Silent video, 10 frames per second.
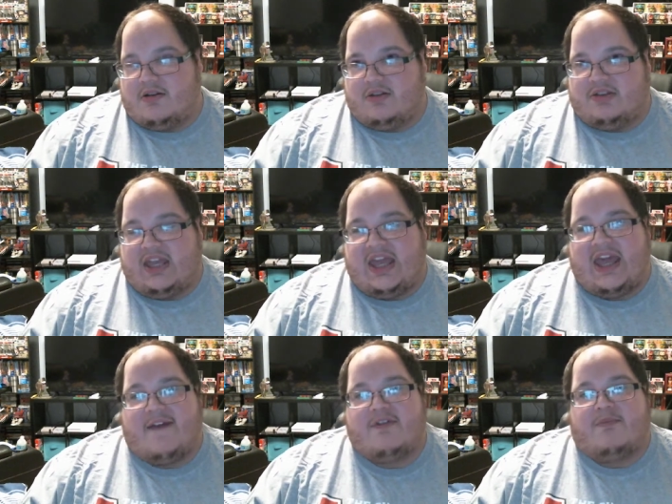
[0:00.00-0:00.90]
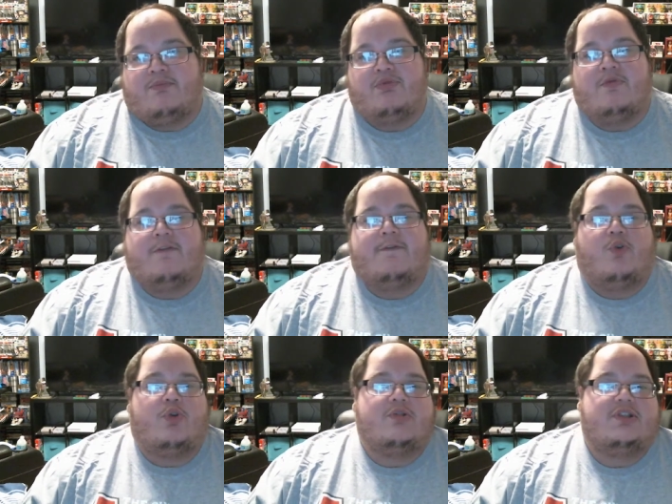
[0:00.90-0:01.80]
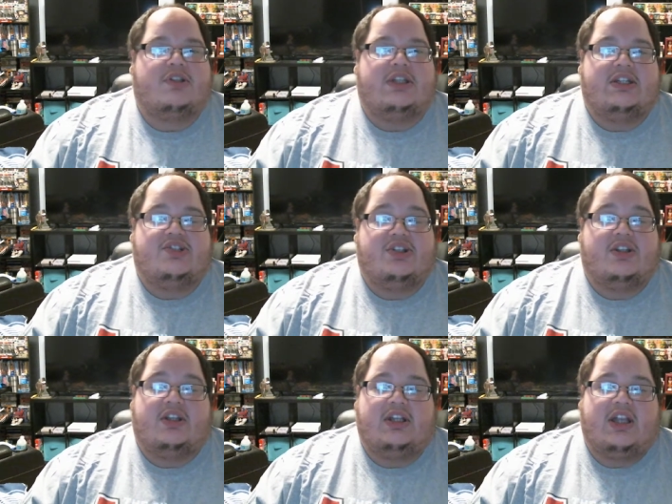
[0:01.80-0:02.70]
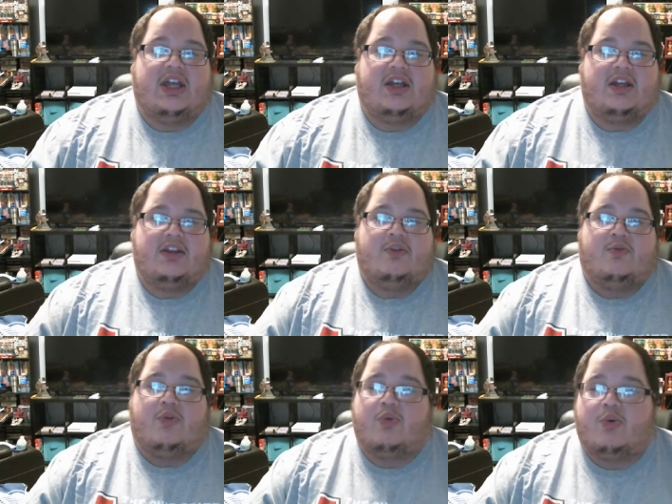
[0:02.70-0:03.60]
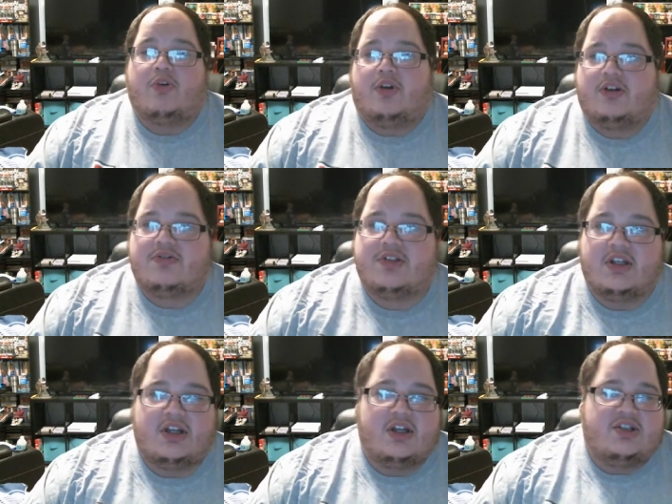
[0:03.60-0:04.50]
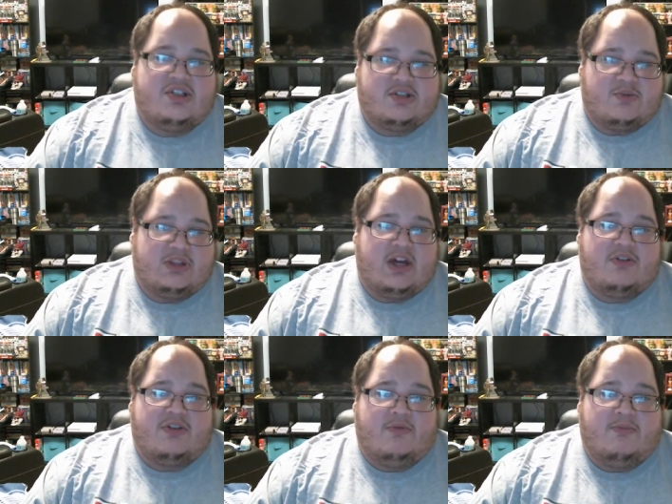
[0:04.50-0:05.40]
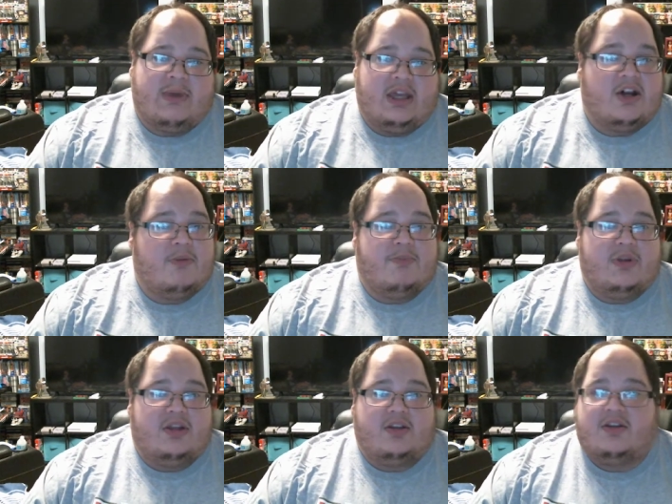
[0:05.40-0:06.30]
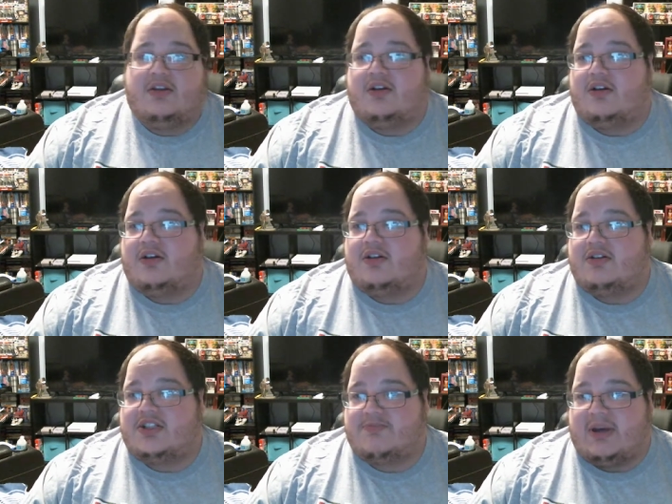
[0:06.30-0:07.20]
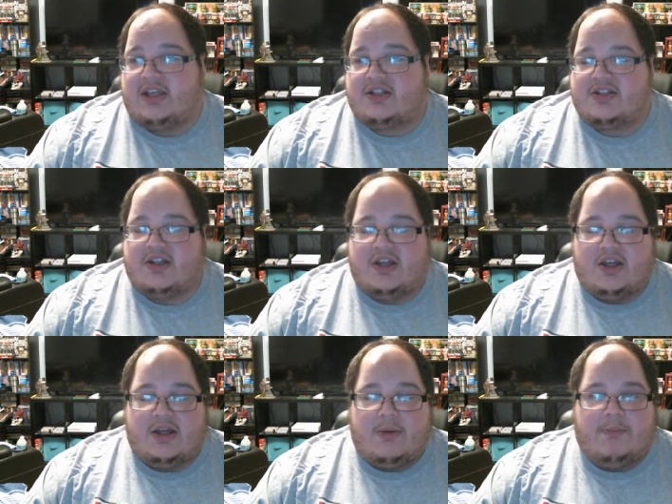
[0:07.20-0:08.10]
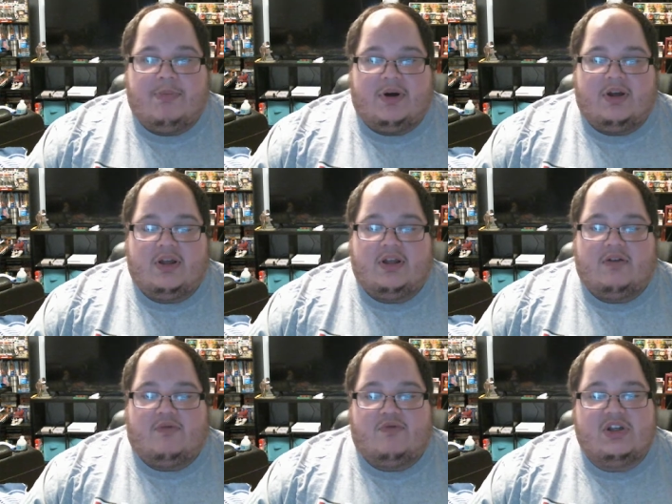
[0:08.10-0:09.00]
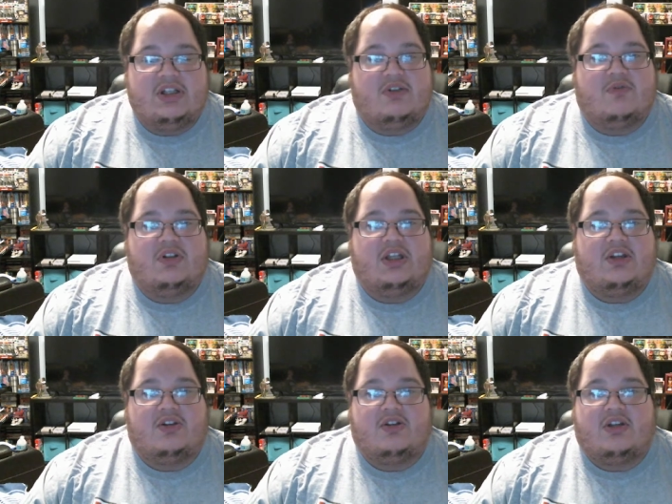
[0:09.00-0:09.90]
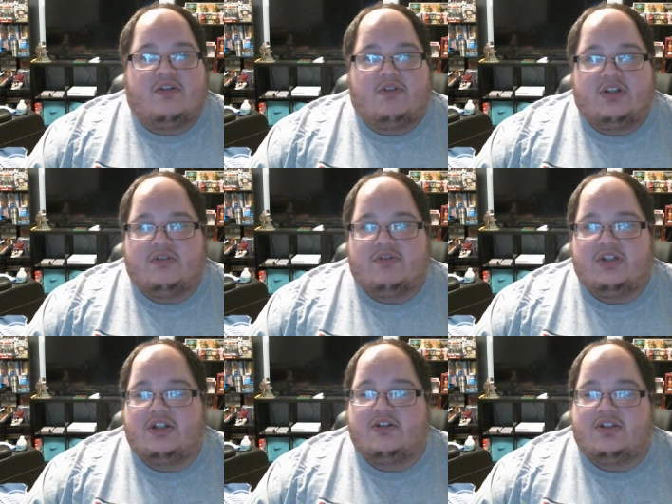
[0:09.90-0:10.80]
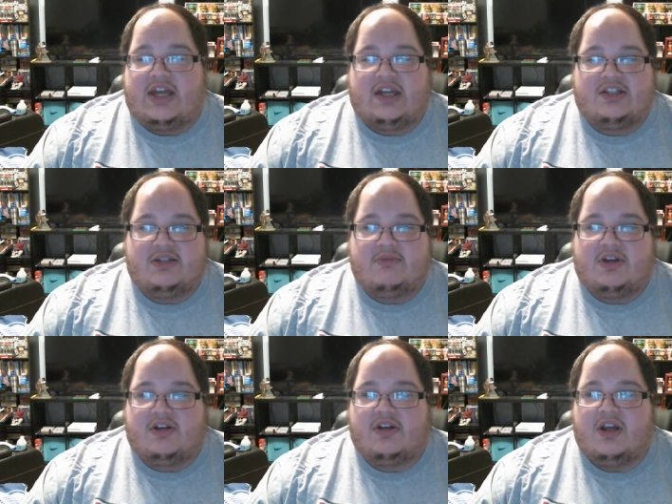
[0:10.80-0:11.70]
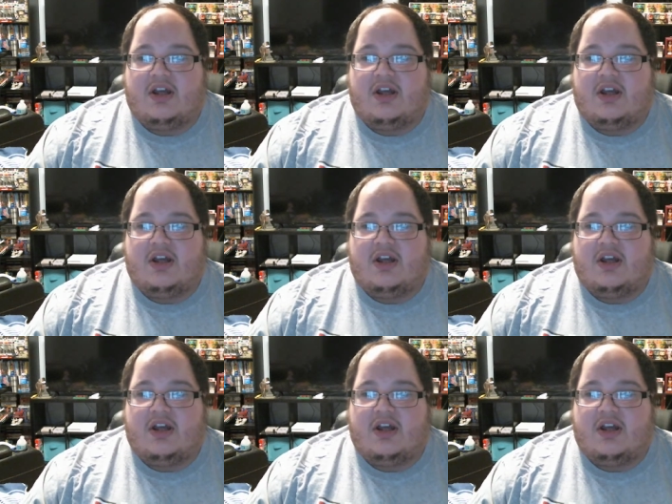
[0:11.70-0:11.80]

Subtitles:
They have the brute force and the agility like the Road Warriors, just without the makeup and spikes. But really, really good. A really good tag team there.